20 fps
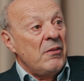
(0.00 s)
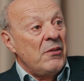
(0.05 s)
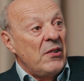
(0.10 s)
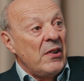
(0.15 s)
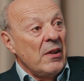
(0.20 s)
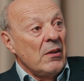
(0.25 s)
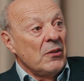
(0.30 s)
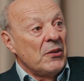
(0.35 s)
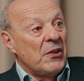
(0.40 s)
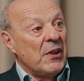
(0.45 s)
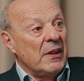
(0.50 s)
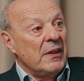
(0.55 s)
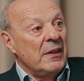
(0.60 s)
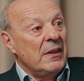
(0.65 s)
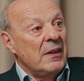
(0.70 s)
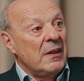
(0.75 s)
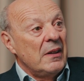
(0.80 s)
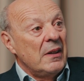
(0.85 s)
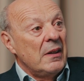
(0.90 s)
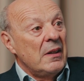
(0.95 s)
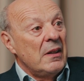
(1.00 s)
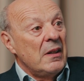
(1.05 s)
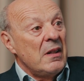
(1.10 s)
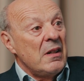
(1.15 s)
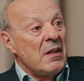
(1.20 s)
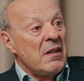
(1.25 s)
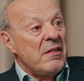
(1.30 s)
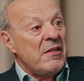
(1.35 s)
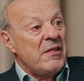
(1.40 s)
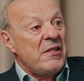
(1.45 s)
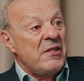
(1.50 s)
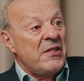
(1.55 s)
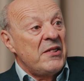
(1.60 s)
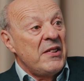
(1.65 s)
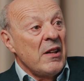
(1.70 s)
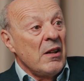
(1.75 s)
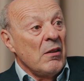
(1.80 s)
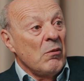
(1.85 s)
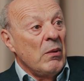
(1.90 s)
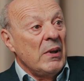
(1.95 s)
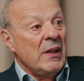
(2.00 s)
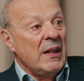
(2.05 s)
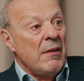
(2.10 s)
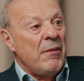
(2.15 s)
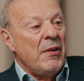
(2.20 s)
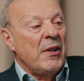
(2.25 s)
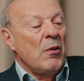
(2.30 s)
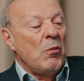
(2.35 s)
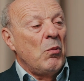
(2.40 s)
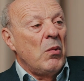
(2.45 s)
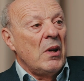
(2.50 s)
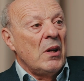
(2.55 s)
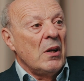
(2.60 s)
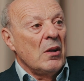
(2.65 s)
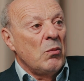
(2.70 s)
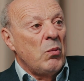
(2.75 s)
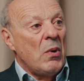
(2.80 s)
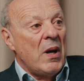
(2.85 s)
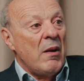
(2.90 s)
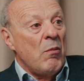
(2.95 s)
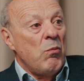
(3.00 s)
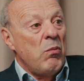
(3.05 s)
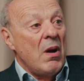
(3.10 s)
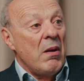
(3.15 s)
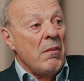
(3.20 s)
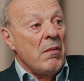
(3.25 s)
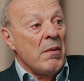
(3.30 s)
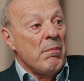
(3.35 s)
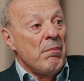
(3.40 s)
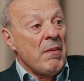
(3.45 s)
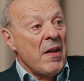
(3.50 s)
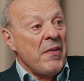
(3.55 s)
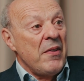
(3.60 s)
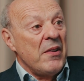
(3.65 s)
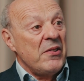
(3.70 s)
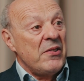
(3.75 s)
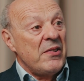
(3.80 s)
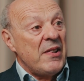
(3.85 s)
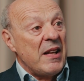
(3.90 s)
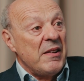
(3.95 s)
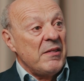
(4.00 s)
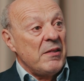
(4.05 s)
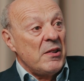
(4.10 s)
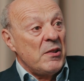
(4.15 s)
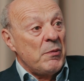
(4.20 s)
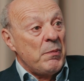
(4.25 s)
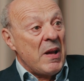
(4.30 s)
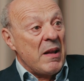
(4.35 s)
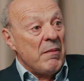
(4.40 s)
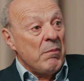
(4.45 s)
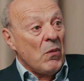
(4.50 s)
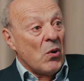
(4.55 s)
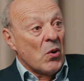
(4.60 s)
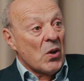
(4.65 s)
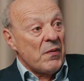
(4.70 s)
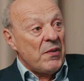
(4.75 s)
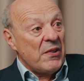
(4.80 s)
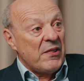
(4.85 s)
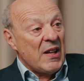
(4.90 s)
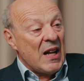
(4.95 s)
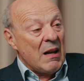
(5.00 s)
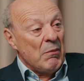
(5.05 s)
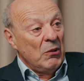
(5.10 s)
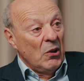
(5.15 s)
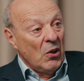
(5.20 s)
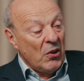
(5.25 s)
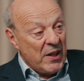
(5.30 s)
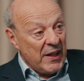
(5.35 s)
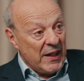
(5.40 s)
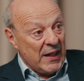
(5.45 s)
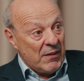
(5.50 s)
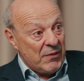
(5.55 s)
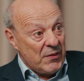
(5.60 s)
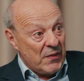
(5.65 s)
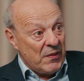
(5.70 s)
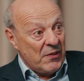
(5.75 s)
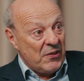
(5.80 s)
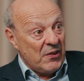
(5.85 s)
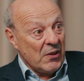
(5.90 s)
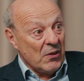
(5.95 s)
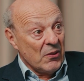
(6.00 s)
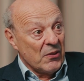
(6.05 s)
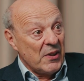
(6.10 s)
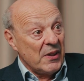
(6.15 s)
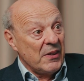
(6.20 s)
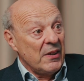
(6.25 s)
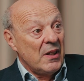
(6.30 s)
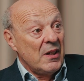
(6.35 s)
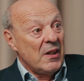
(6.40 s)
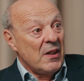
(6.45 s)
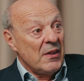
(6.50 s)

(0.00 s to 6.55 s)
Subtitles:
children, still we live in a world where mothers tend to spend more of the time looking after the children